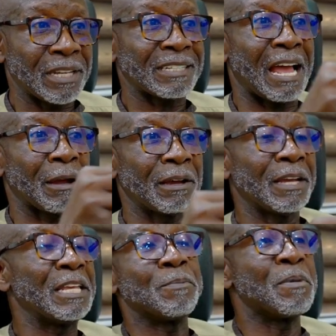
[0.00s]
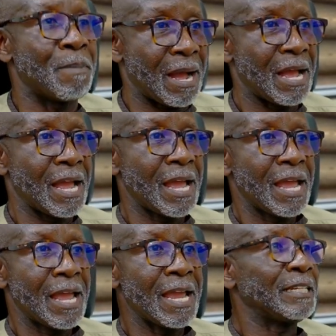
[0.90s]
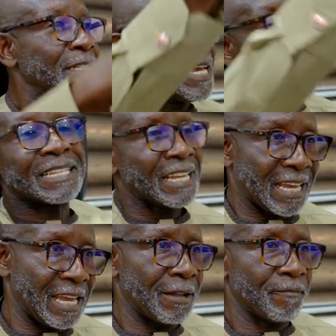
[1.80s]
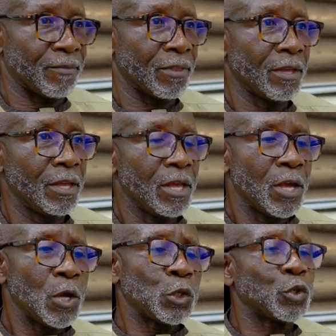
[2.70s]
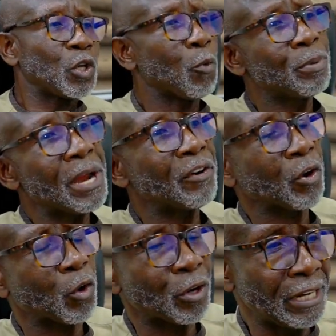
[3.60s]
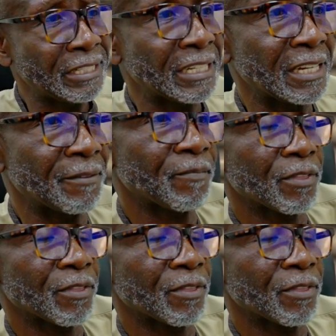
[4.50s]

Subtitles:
just like Ibima into a sinky. So there'll be a recognition